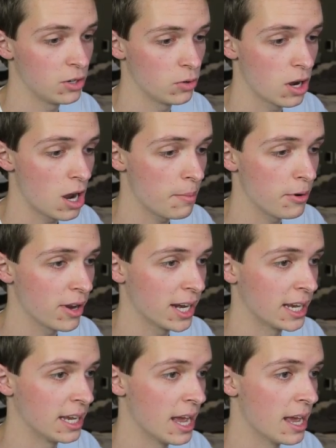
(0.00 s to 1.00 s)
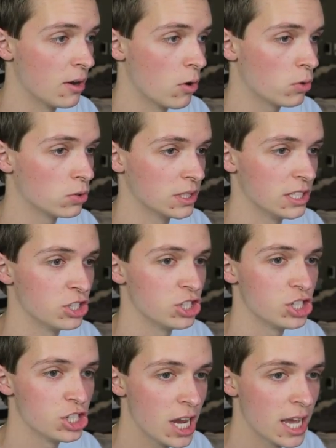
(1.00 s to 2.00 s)
me to do copyright again. Holy
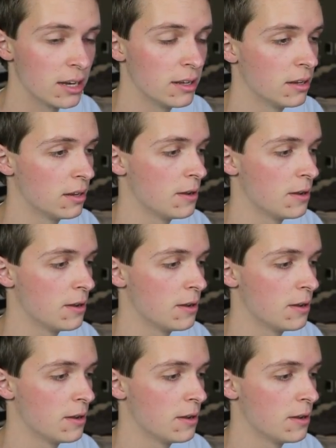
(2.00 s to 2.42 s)
shit.